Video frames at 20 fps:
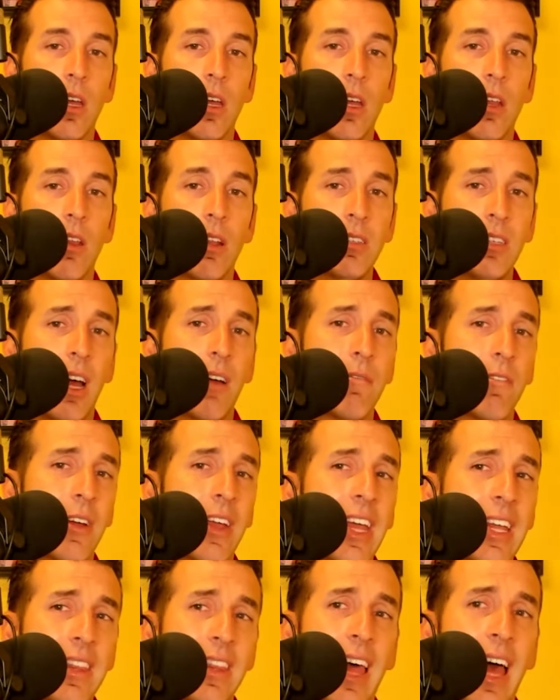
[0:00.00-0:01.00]
Let's not
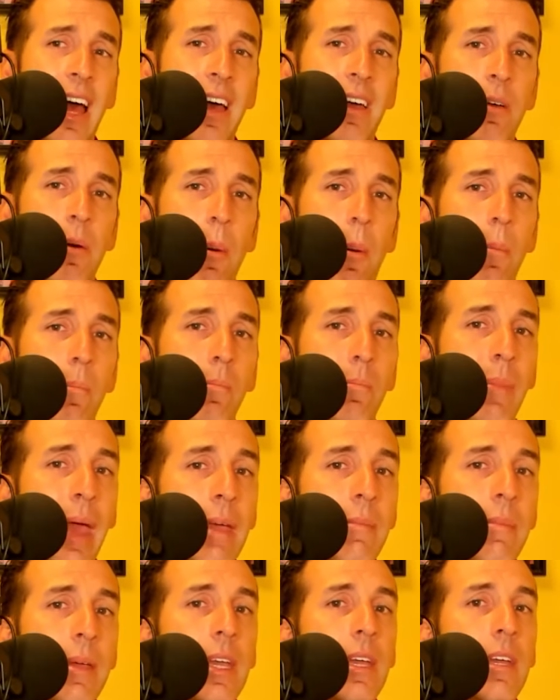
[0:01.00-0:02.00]
forget that
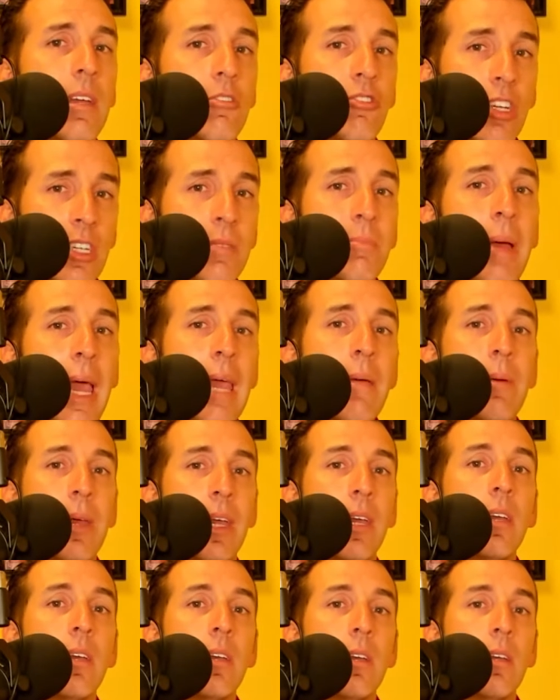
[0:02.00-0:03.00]
maybe, just
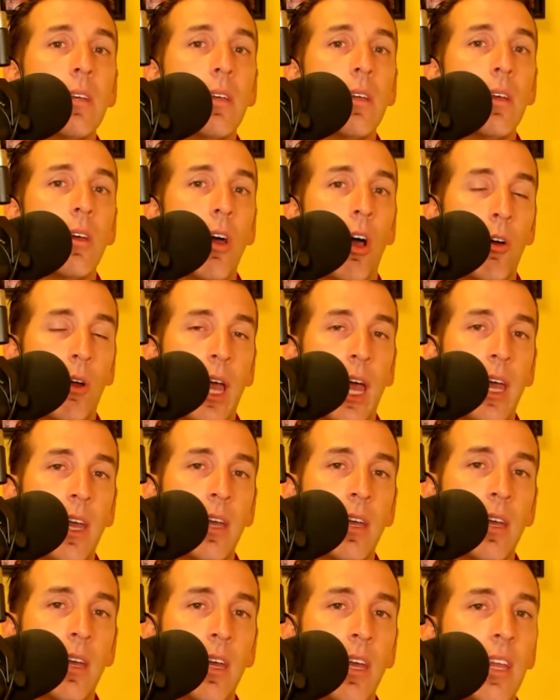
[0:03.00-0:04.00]
maybe, okay,
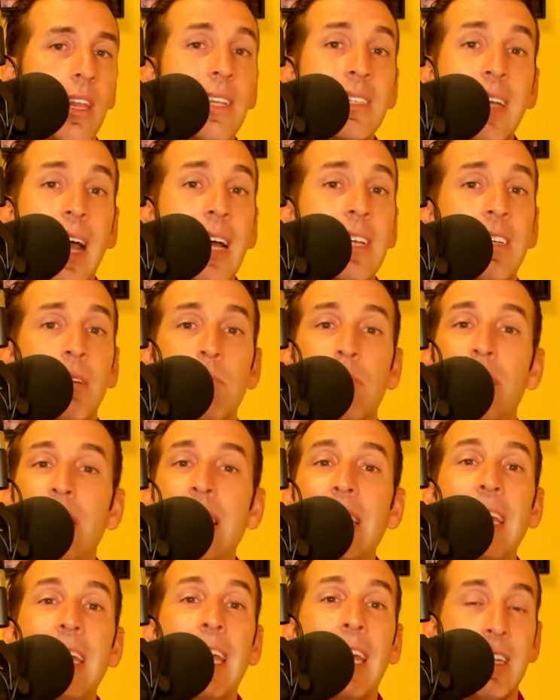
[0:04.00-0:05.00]
this guy's
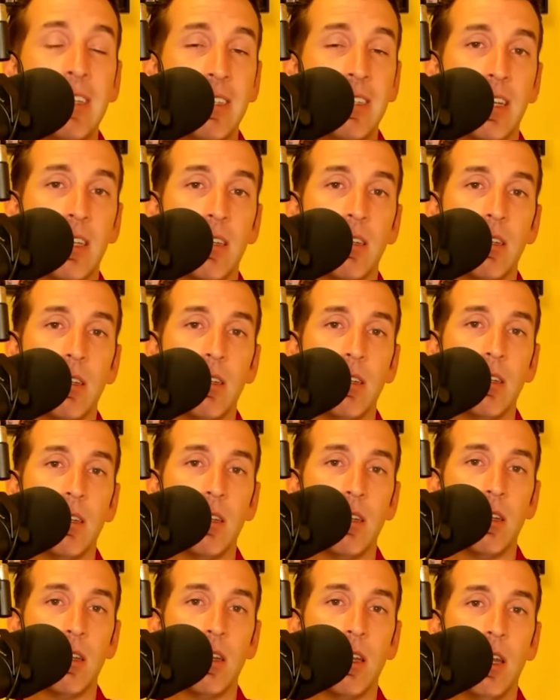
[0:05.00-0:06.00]
completely innocent
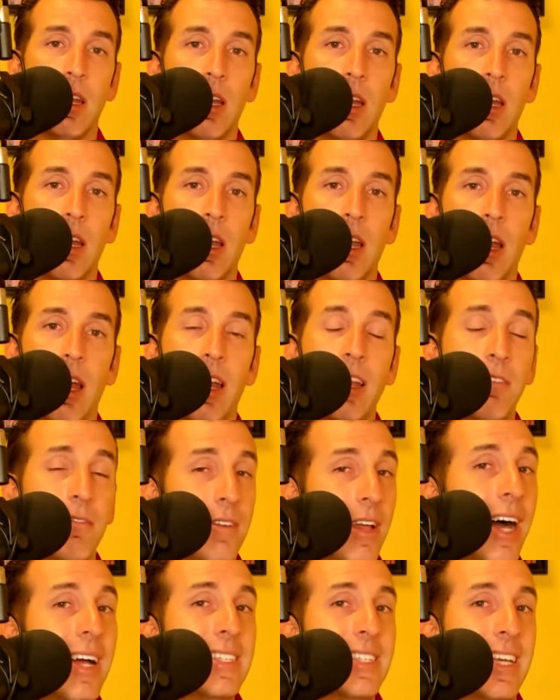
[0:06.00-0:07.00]
and his
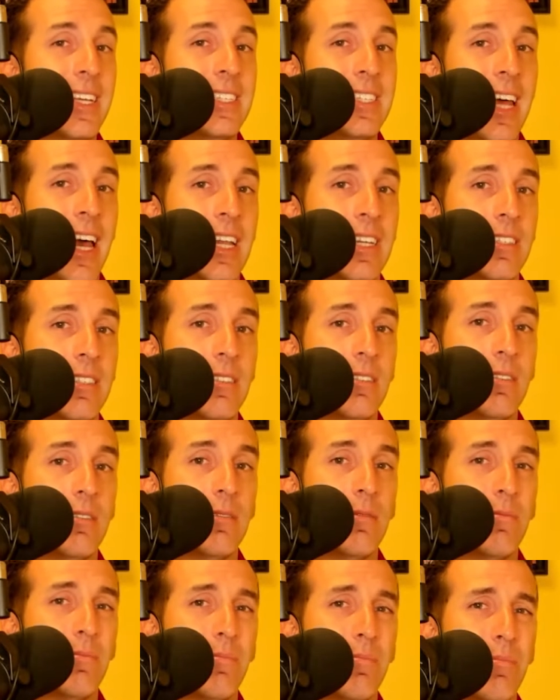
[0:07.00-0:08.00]
fiance's dead,
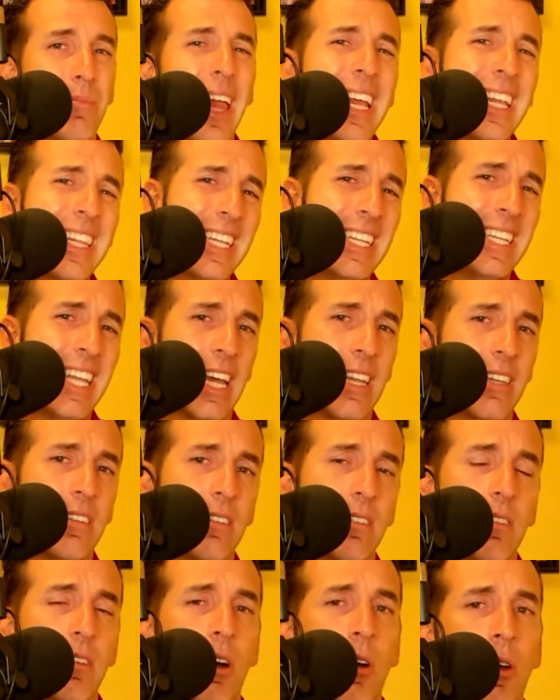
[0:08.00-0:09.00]
likely dead,
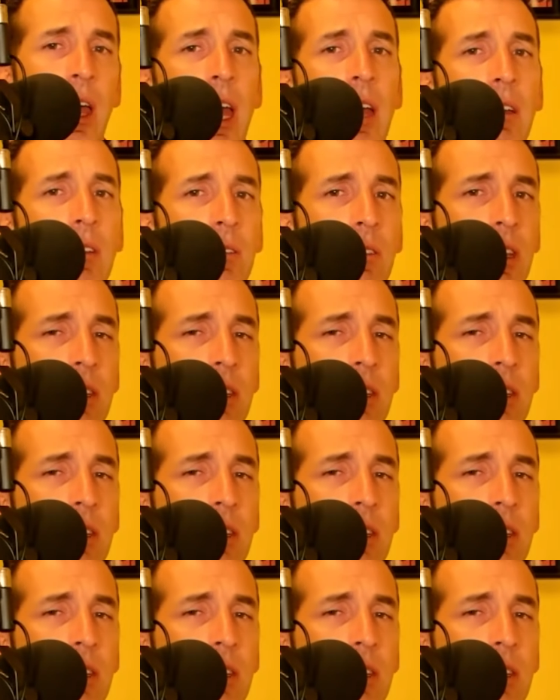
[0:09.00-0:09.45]
okay?